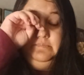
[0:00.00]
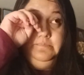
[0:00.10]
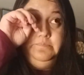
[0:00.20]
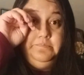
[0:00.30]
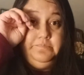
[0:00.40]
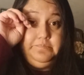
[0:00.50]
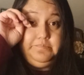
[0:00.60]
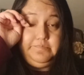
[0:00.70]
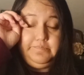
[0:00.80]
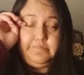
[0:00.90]

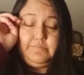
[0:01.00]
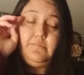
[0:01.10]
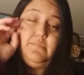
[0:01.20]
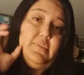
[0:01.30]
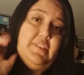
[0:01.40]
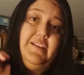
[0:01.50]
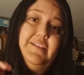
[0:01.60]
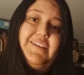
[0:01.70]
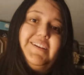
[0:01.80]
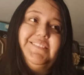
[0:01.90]

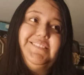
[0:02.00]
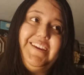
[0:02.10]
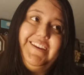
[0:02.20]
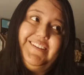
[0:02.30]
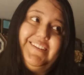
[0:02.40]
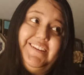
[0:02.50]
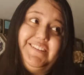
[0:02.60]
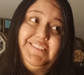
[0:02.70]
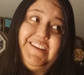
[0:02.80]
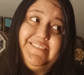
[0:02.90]
I was like,
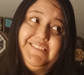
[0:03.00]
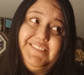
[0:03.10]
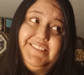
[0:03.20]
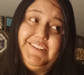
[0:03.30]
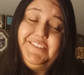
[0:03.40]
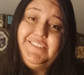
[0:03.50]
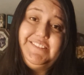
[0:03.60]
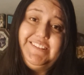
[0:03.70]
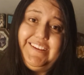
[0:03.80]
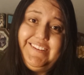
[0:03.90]
it sounds
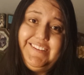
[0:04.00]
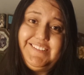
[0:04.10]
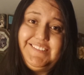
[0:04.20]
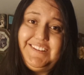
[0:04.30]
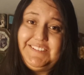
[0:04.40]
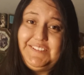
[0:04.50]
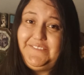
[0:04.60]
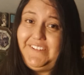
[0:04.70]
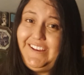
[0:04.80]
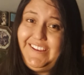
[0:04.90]
interesting, it sounds
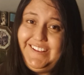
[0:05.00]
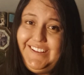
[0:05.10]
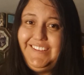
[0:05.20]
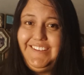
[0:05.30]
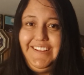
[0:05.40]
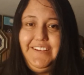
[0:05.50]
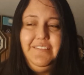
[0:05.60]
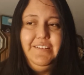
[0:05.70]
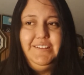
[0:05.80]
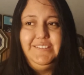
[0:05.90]
fun, you
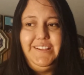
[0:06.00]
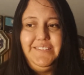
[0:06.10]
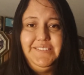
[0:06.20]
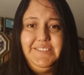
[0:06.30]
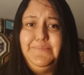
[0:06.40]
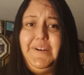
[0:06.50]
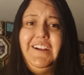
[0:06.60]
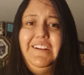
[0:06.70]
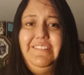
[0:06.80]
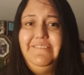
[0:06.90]
know, it sounds
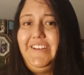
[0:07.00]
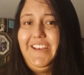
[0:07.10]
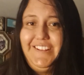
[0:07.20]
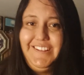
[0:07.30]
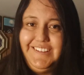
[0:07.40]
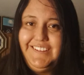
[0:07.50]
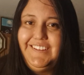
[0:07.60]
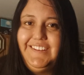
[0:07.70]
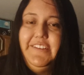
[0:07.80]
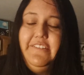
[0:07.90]
smart and fun
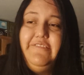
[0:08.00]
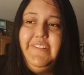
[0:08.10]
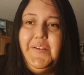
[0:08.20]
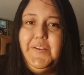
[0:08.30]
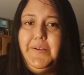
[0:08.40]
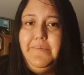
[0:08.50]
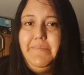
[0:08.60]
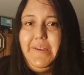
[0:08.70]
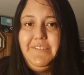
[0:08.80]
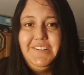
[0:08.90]
for
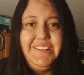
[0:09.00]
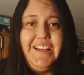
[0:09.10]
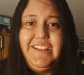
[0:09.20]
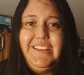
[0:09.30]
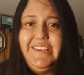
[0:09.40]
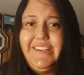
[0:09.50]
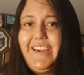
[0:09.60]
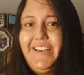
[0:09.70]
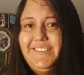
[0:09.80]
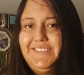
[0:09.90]
my personality, I
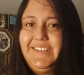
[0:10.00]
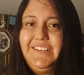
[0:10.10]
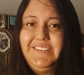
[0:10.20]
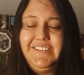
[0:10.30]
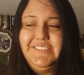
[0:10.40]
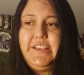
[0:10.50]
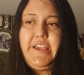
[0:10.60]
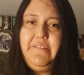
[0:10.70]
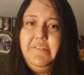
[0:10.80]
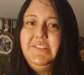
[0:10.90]
guess. So I was like,
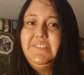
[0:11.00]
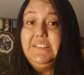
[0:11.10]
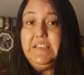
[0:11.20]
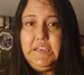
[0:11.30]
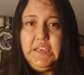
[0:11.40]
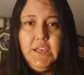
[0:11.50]
I want to see,